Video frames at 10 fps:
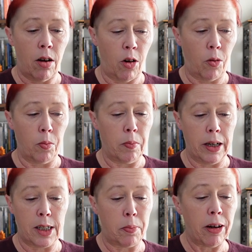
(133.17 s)
her
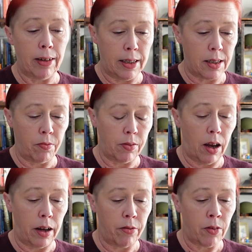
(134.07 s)
experience of
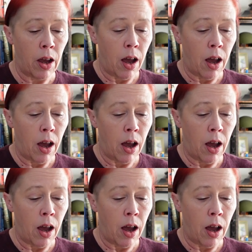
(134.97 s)
life.